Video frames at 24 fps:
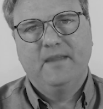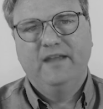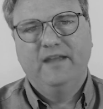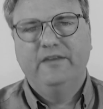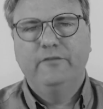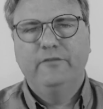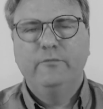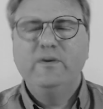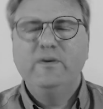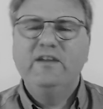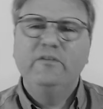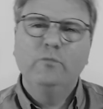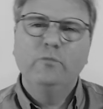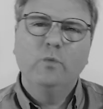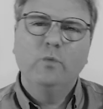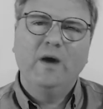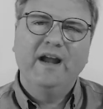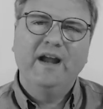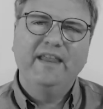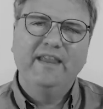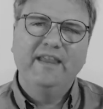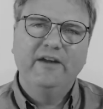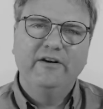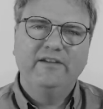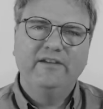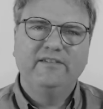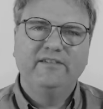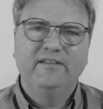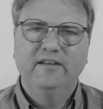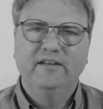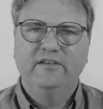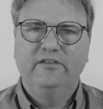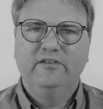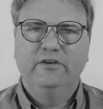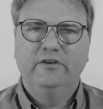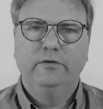And the reason why there
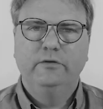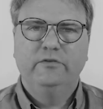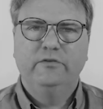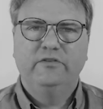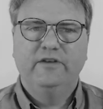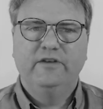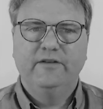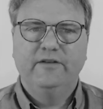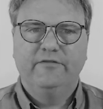is this huge